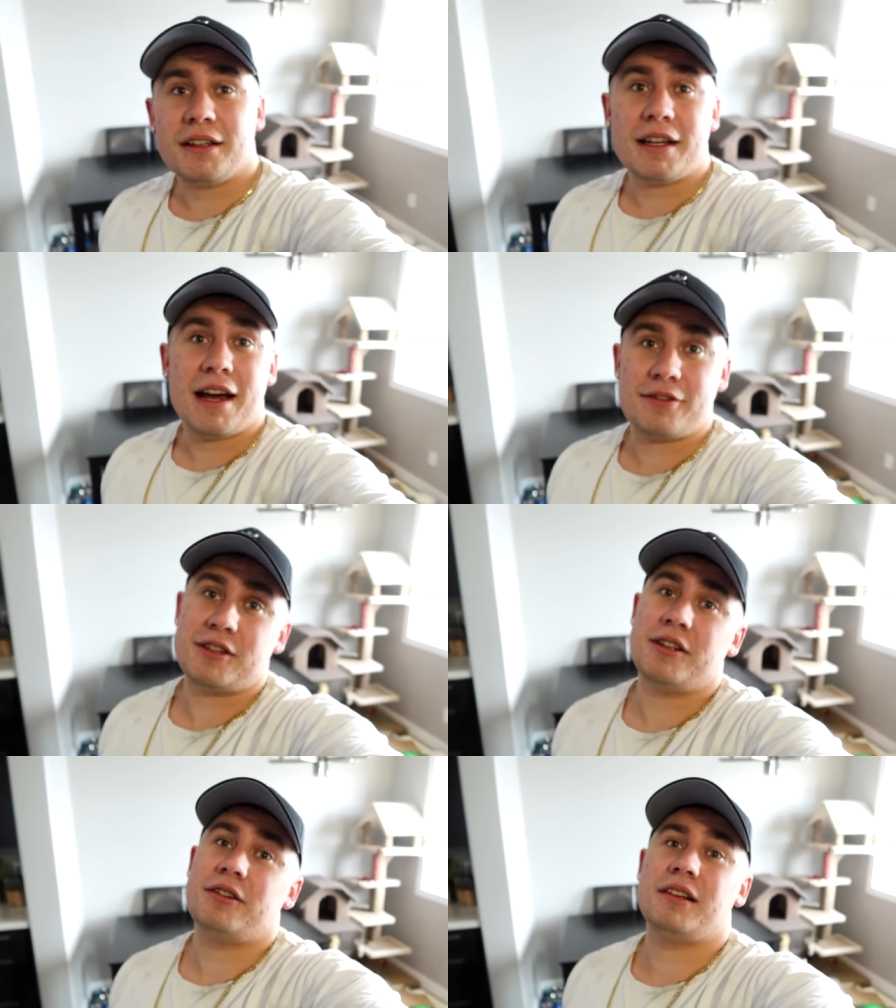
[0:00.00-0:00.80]
in the
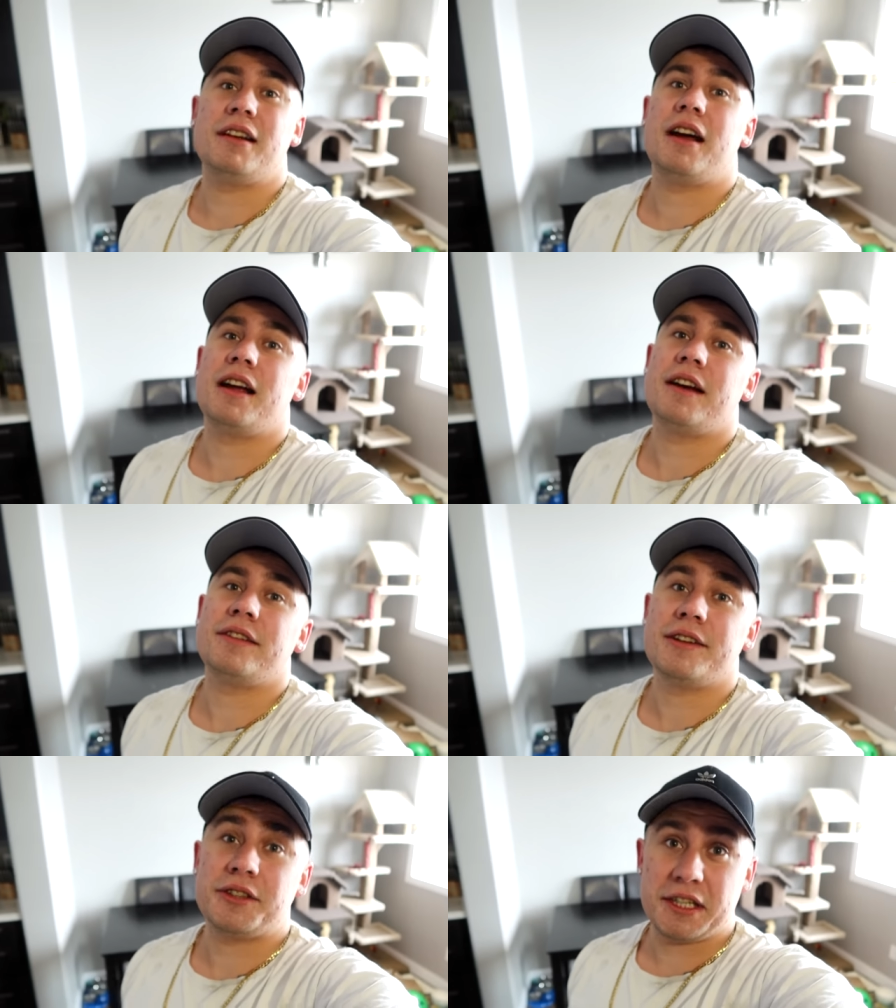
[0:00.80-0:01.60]
afternoon and I haven't
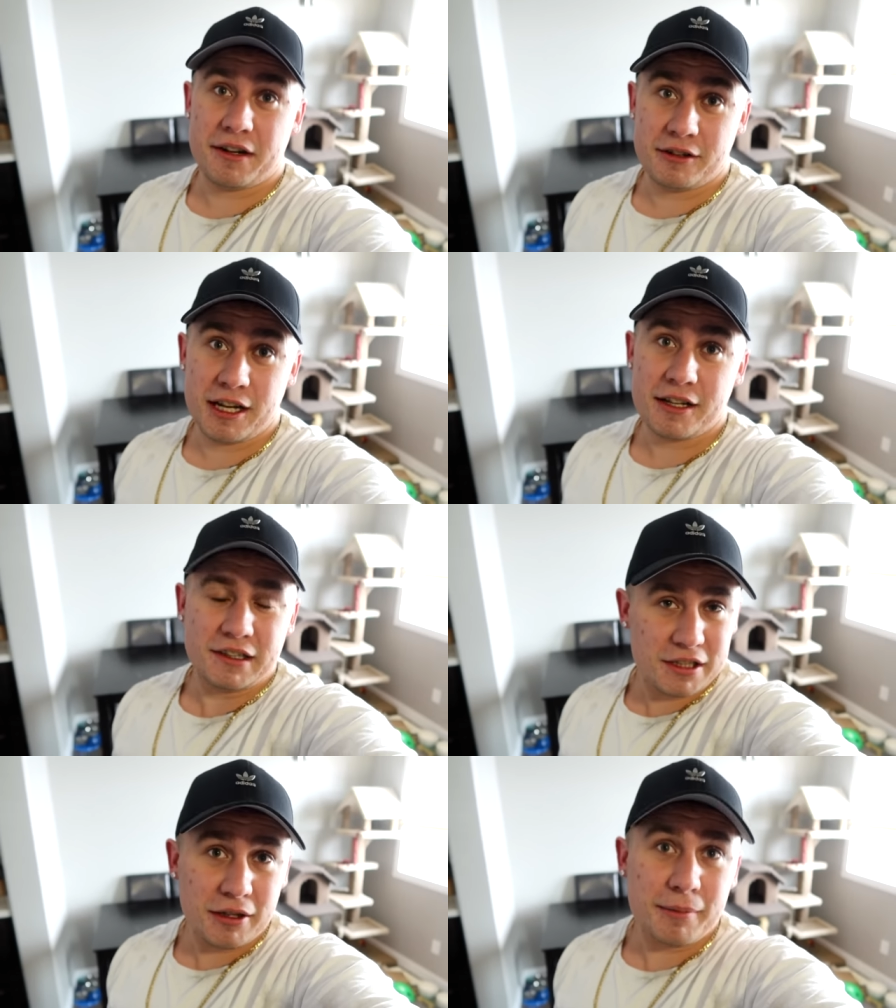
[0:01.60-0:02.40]
even showered
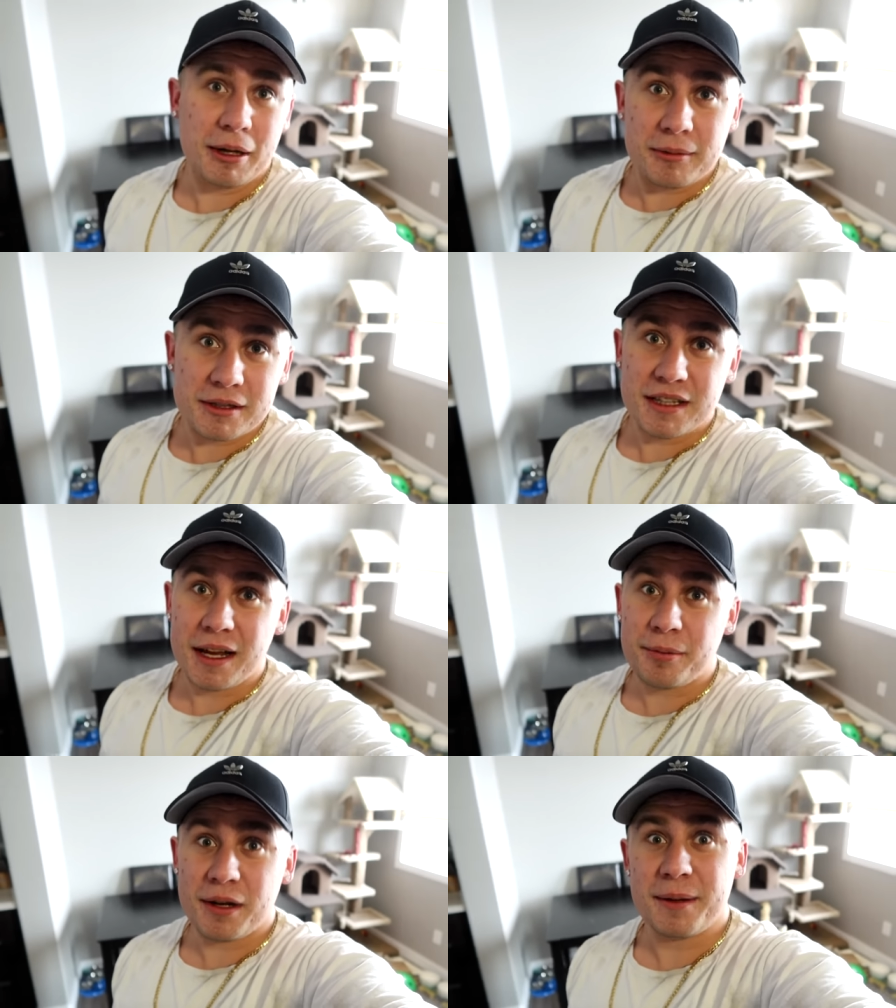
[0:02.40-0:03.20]
yet, so I probably
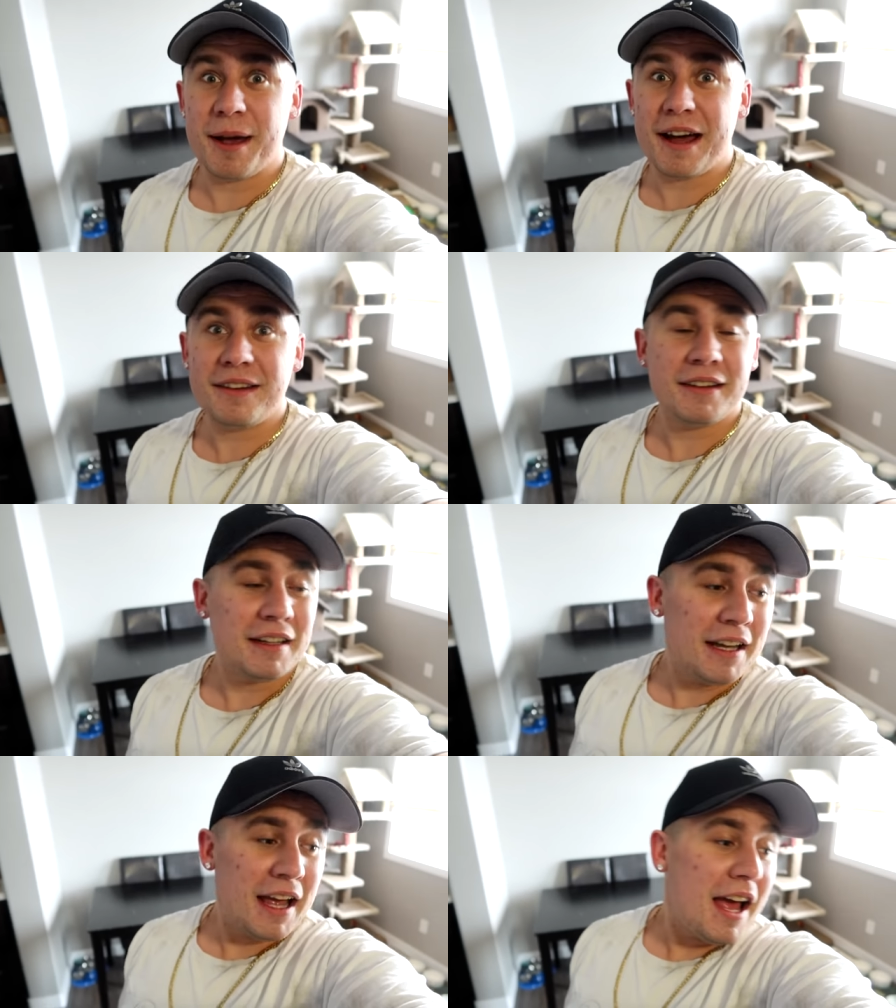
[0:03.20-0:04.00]
stink pretty bad.
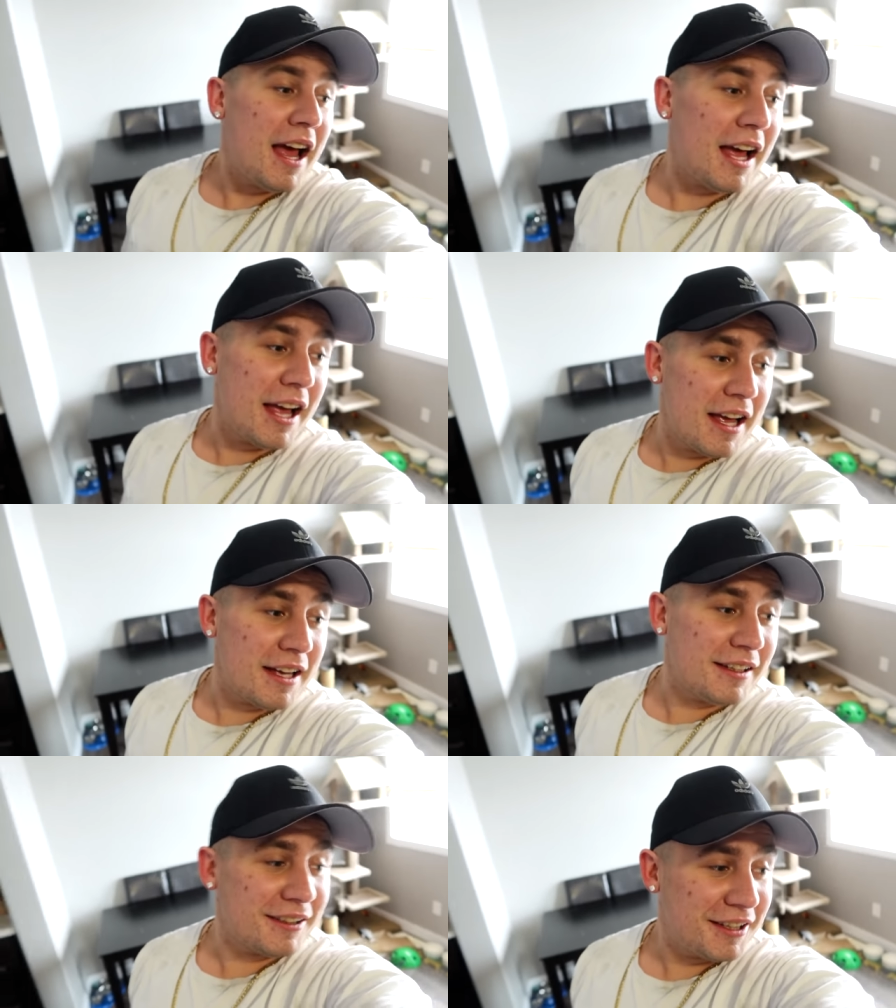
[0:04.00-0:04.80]

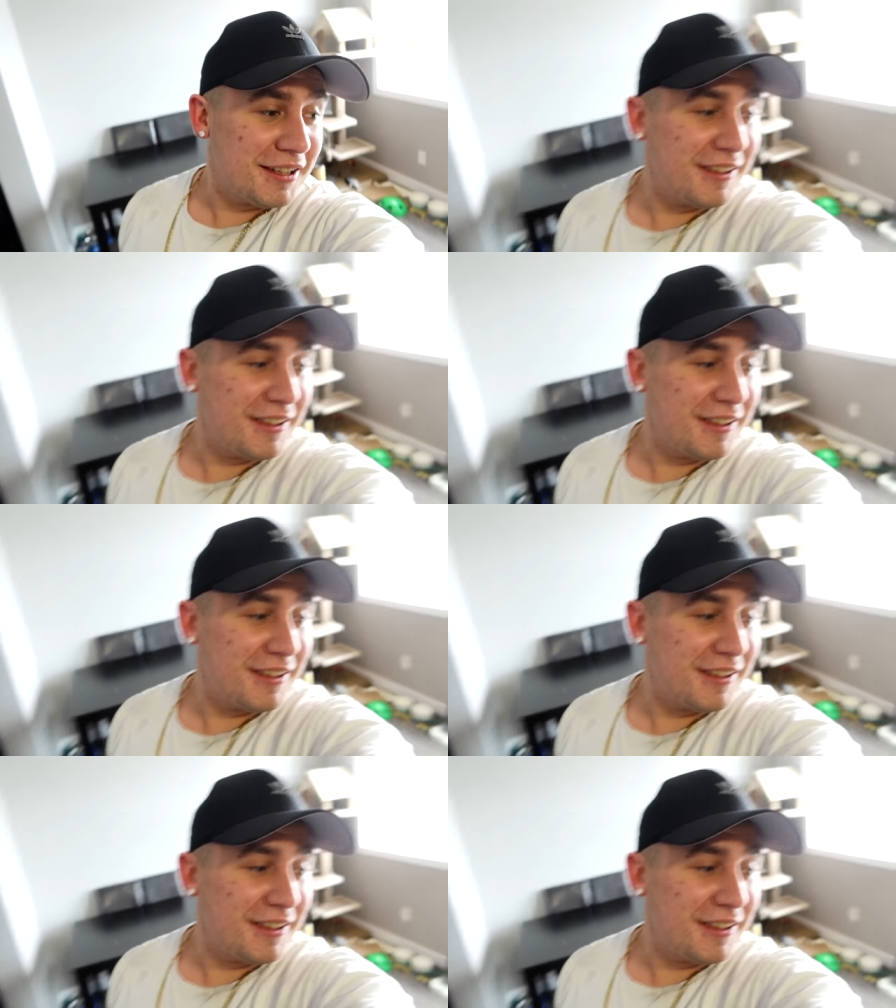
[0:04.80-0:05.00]
And...